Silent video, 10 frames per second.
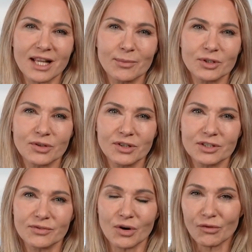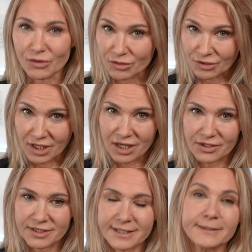Laboratories for over 30
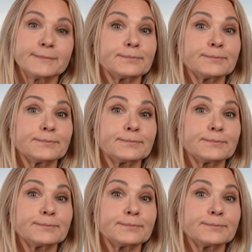years.